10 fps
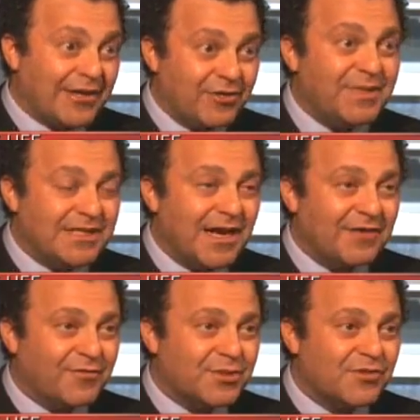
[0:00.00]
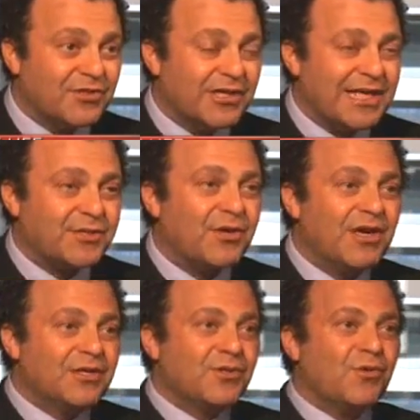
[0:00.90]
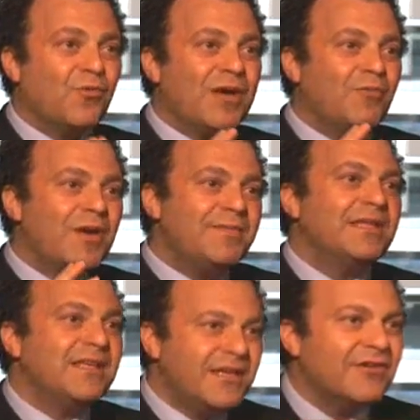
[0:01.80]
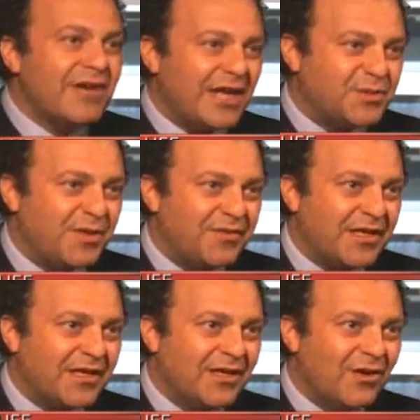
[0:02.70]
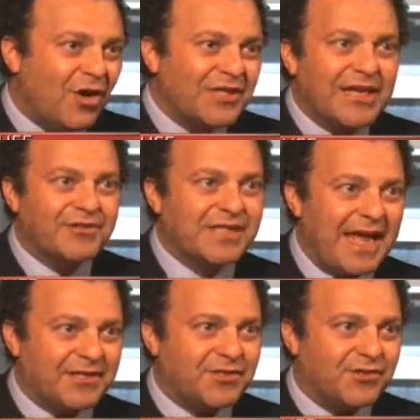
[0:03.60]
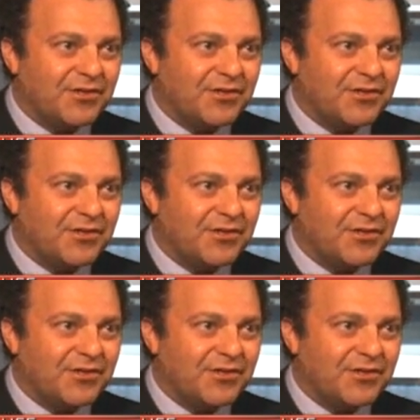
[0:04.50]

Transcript: I could be dying from cervical cancer. So when women hear HPV, all they hear is cancer.